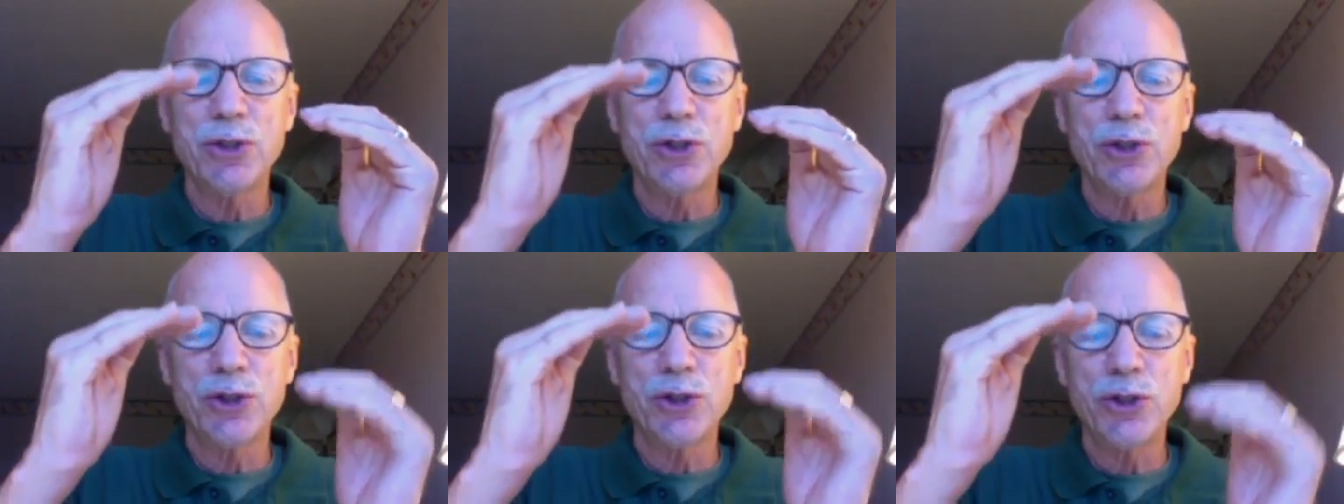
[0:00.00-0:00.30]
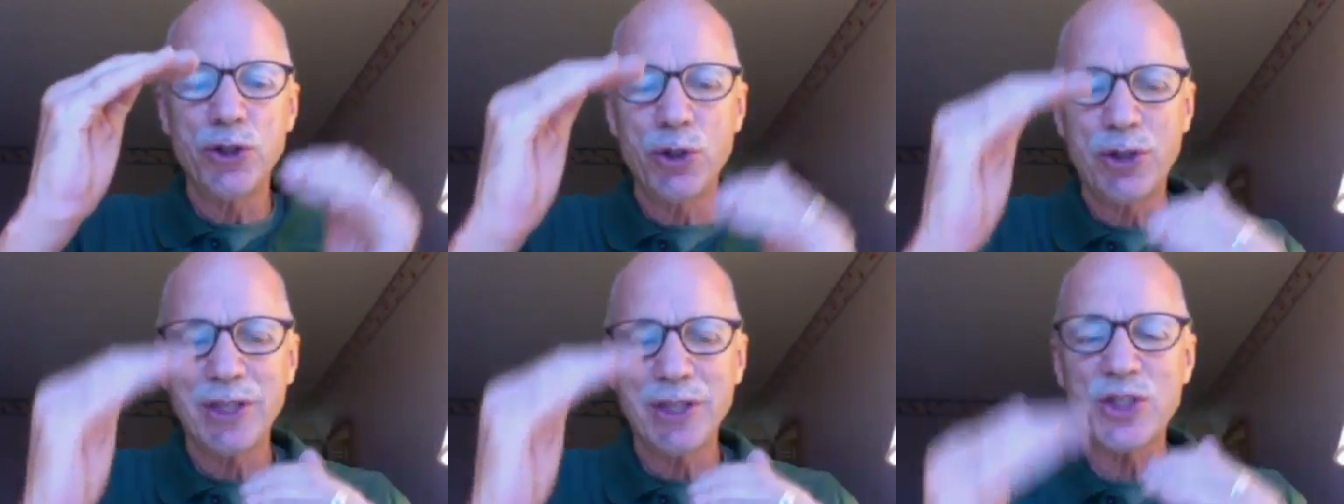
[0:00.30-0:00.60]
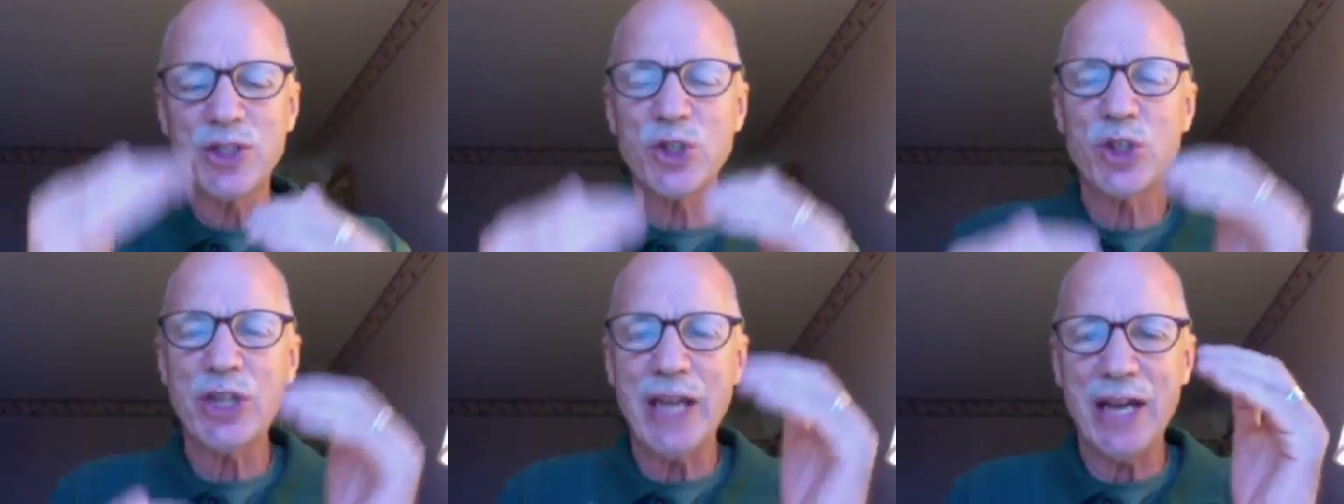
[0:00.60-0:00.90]
you can
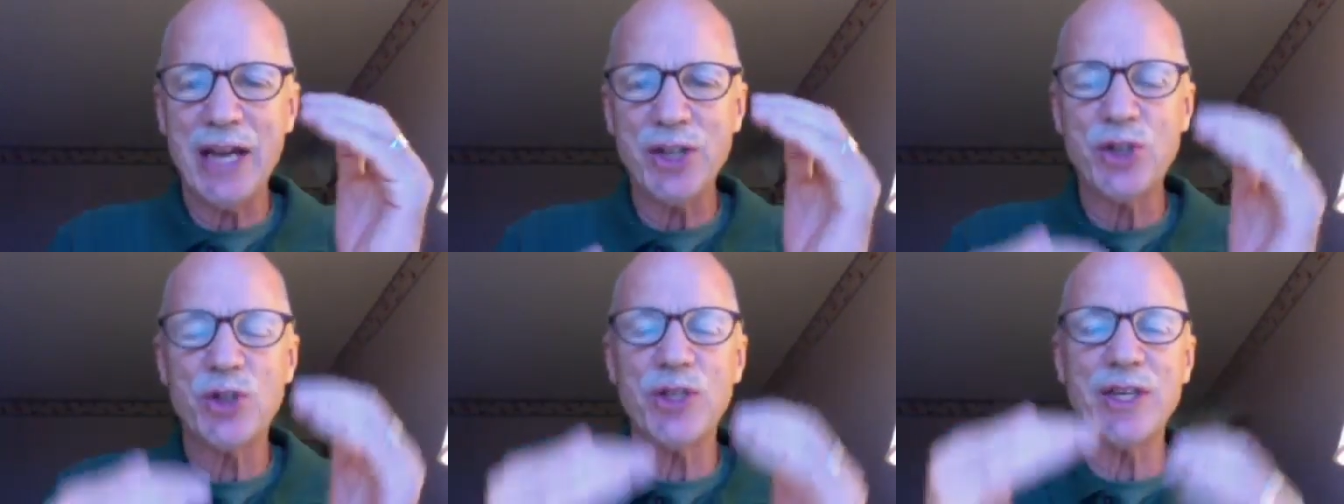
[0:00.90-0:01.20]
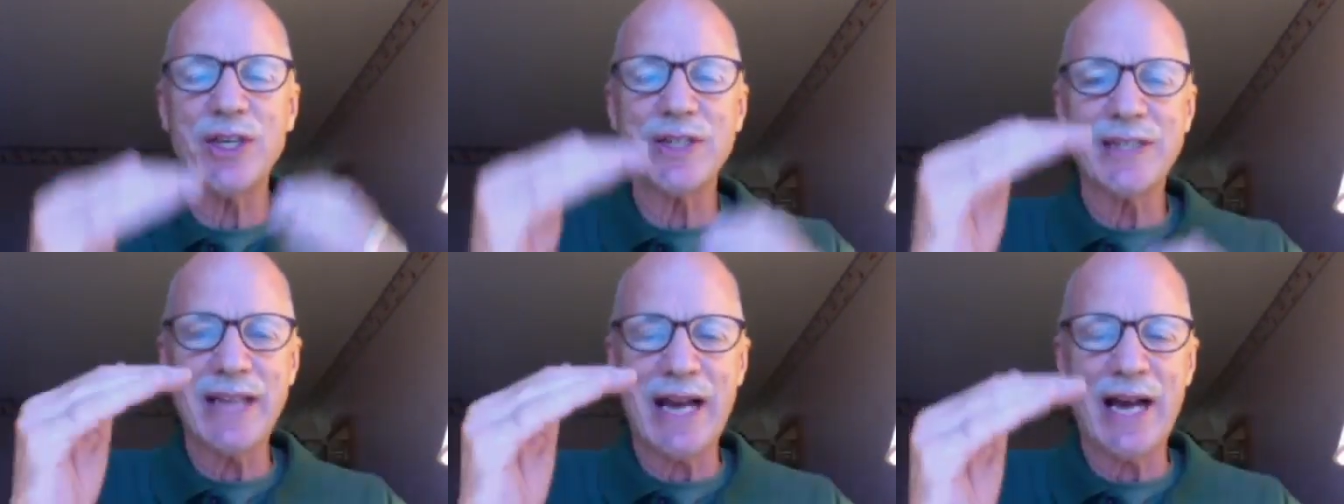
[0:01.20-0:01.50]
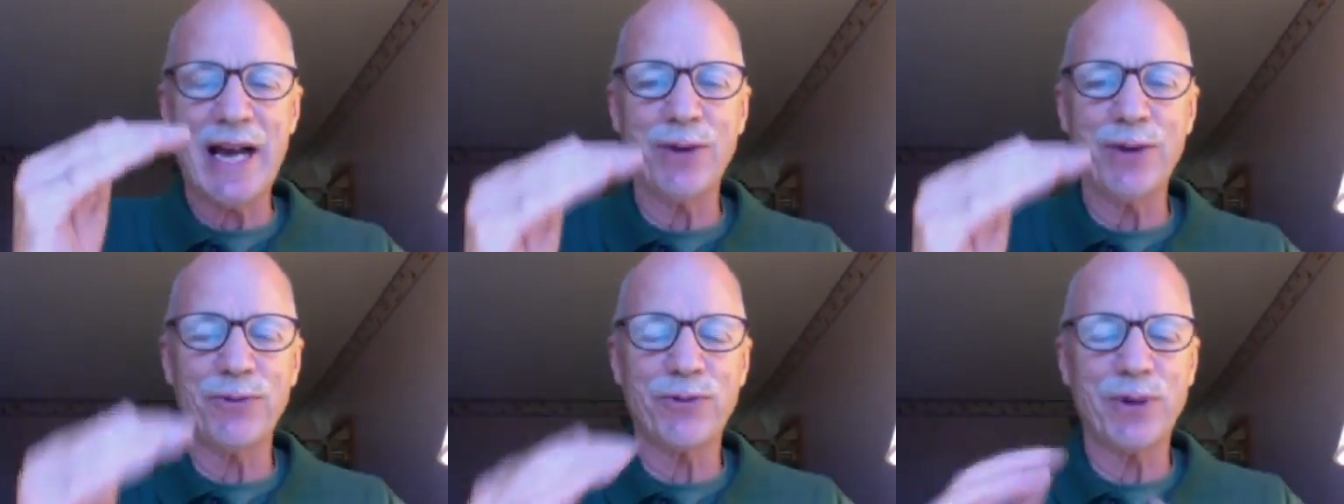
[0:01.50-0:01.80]
sketch this
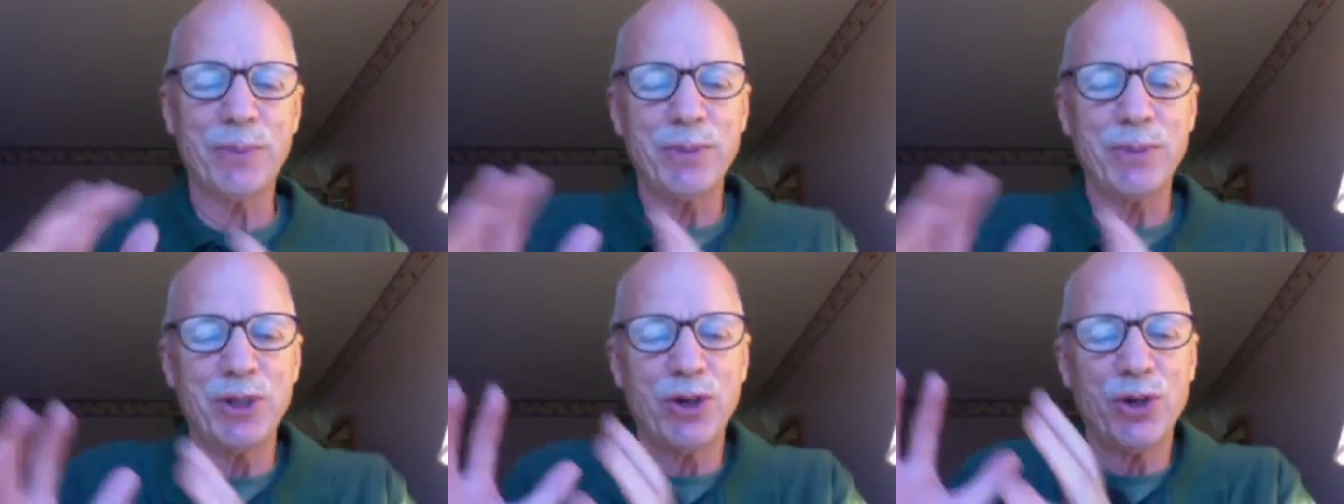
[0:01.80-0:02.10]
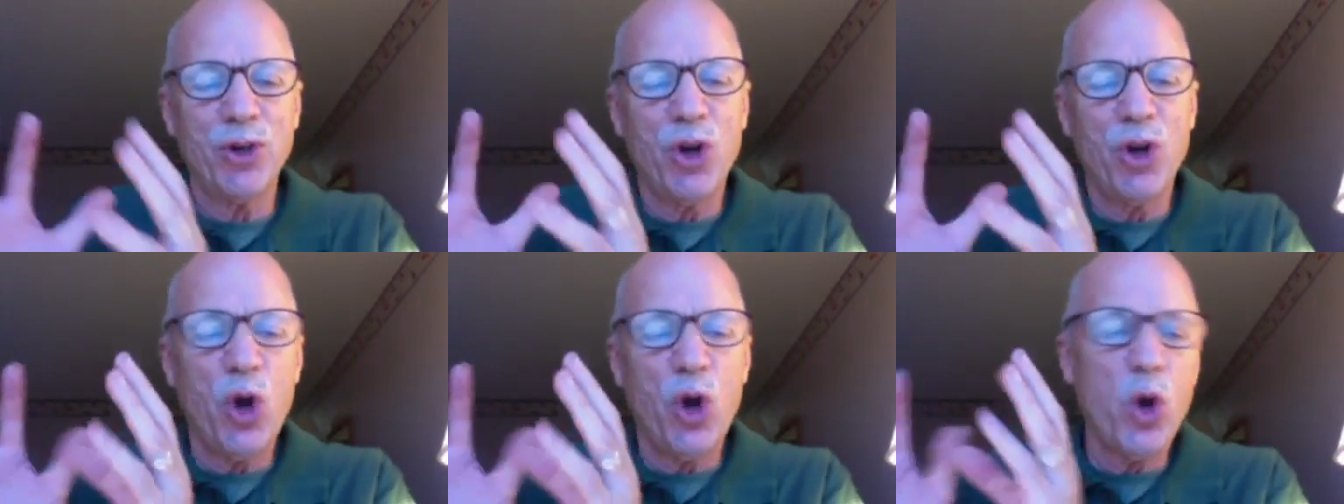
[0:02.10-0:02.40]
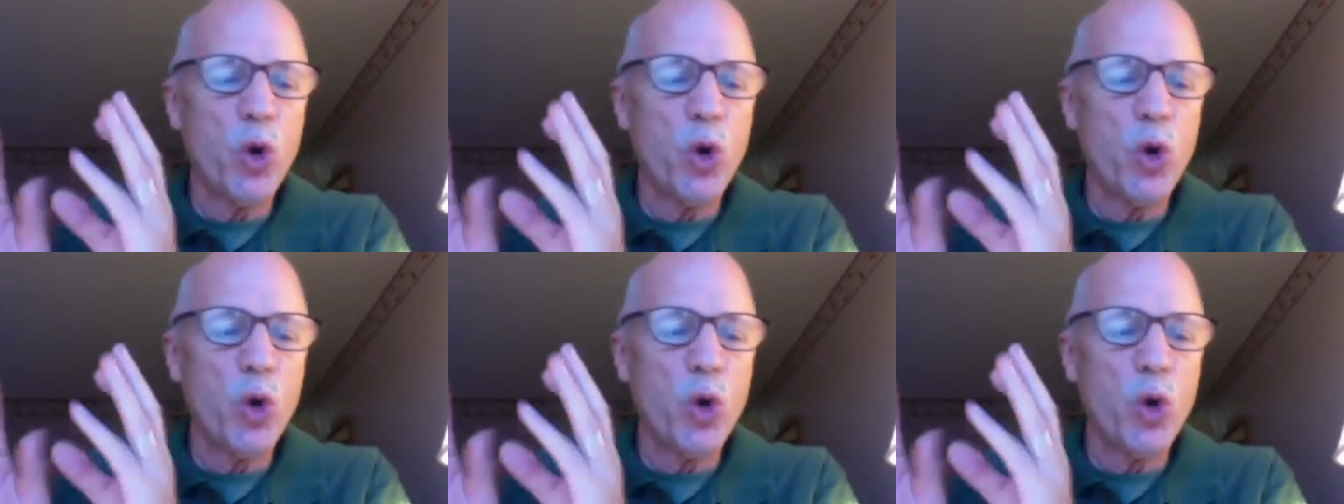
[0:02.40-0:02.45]
out from your